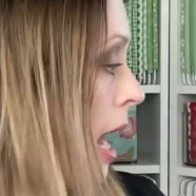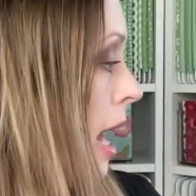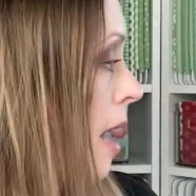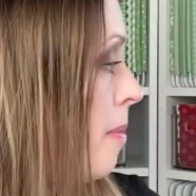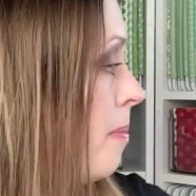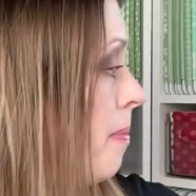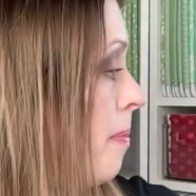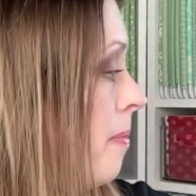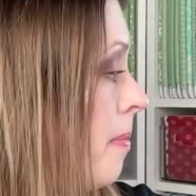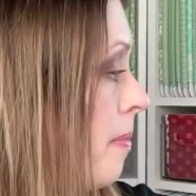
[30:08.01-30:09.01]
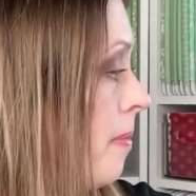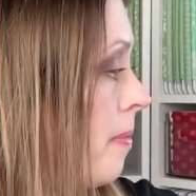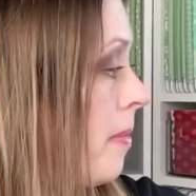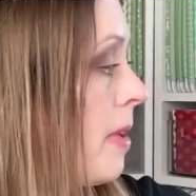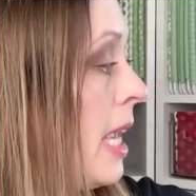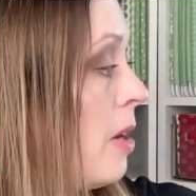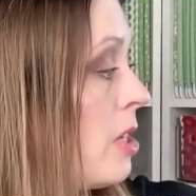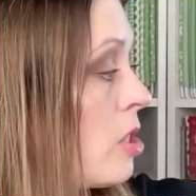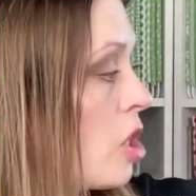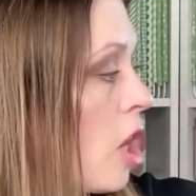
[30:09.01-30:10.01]
Um, it
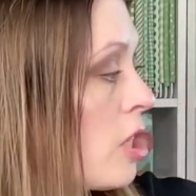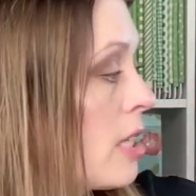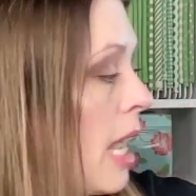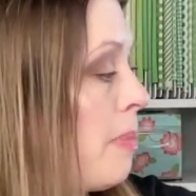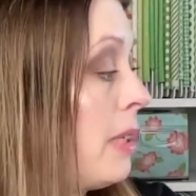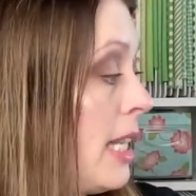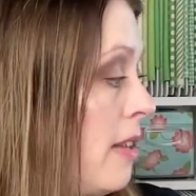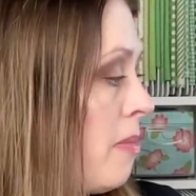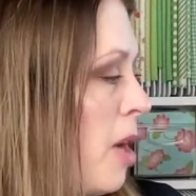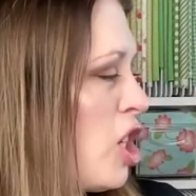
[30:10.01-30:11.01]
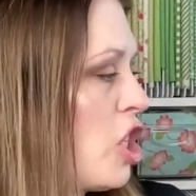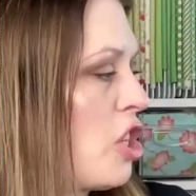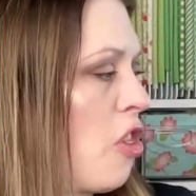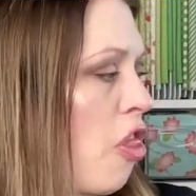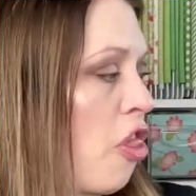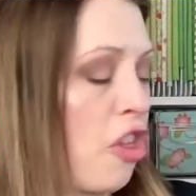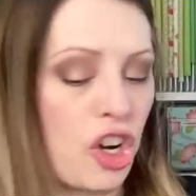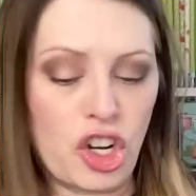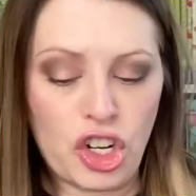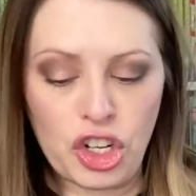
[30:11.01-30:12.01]
starts, I believe, March
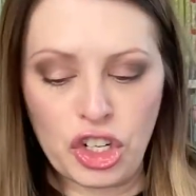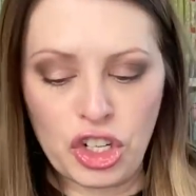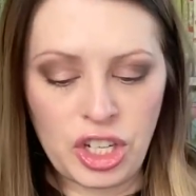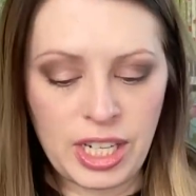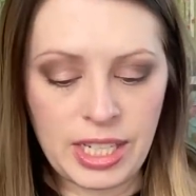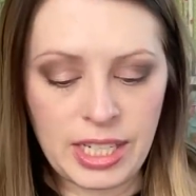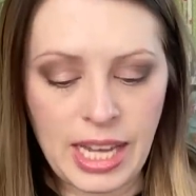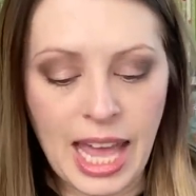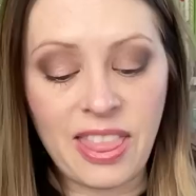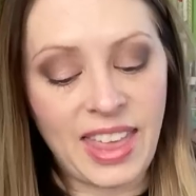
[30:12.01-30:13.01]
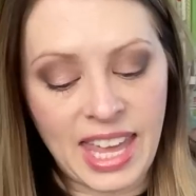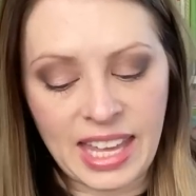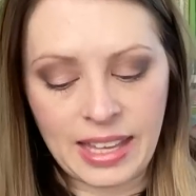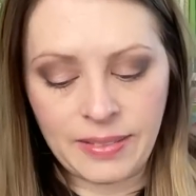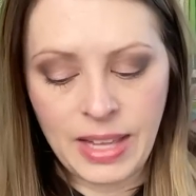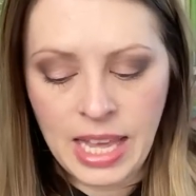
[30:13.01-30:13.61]
3rd, I think.